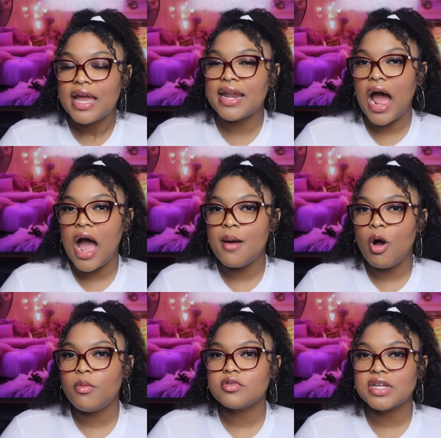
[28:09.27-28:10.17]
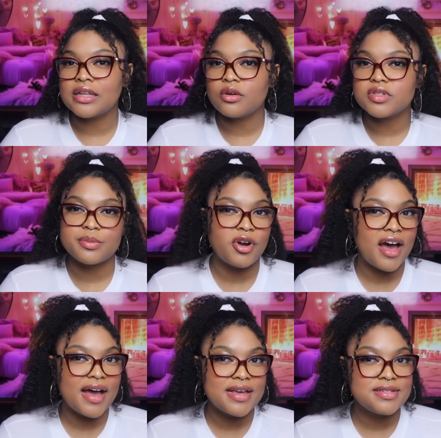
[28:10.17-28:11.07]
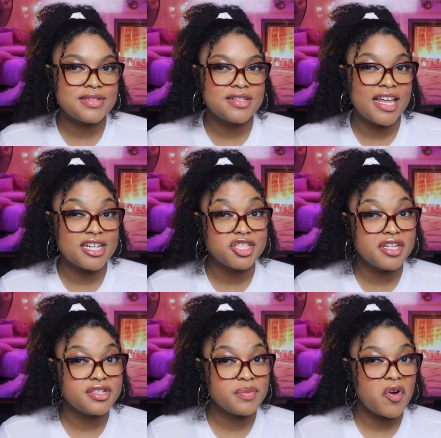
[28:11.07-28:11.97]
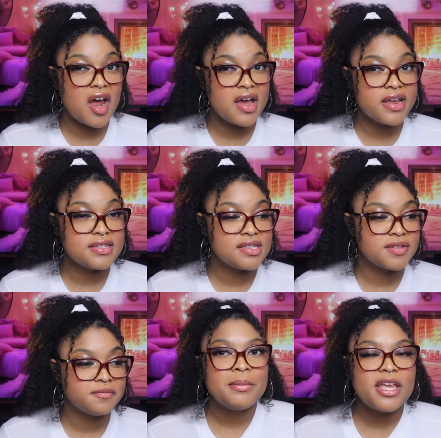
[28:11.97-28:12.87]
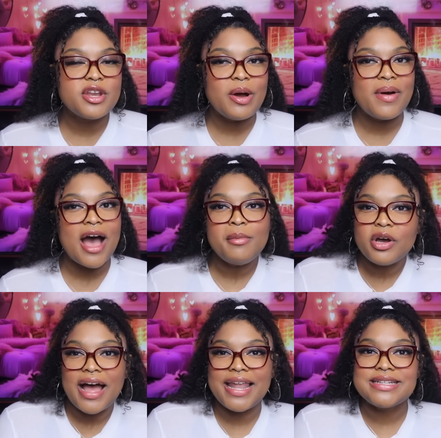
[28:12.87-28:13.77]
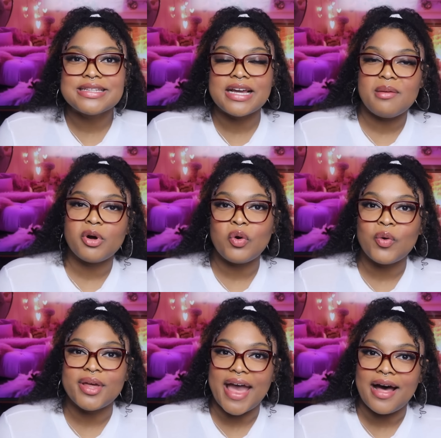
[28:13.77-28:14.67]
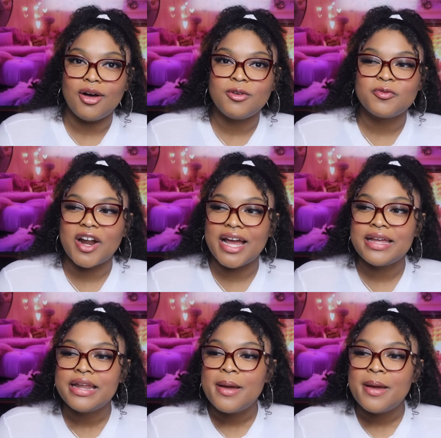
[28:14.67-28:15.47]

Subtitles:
And I'm almost a little surprised that she's surprised. I mean, you know, I like to think I'm a cool gal, right?